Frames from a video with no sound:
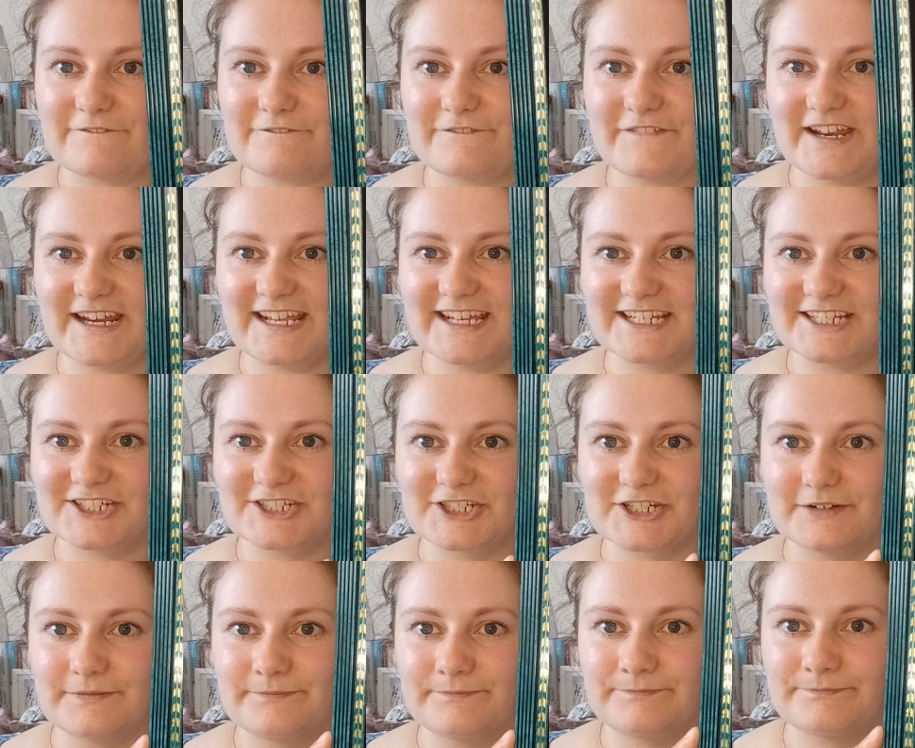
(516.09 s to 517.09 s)
finish,
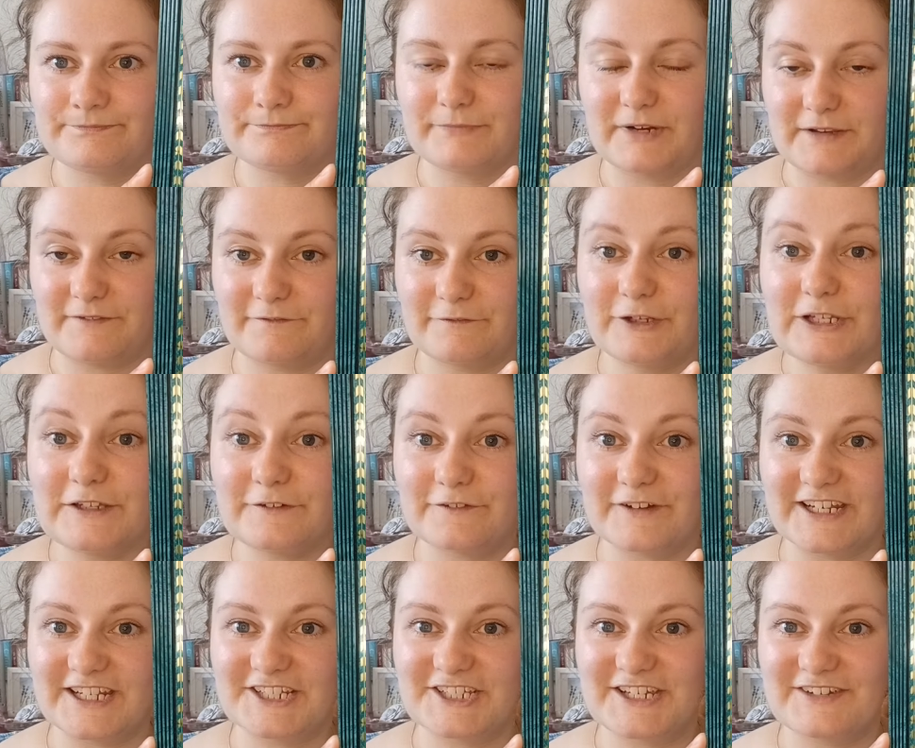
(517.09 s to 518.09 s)
my fully
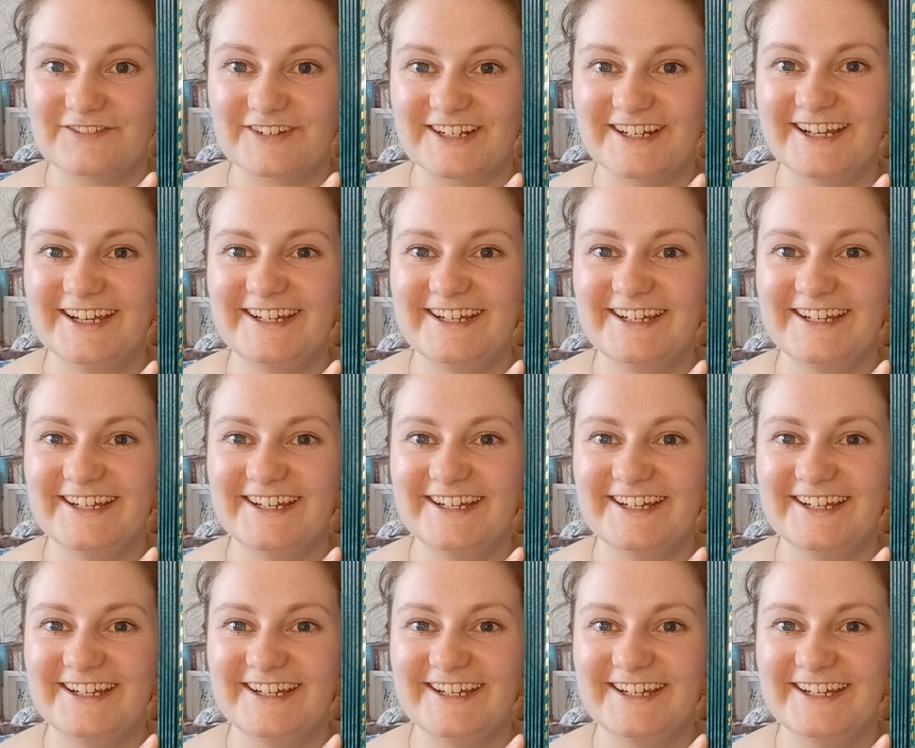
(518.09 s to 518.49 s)
finish even.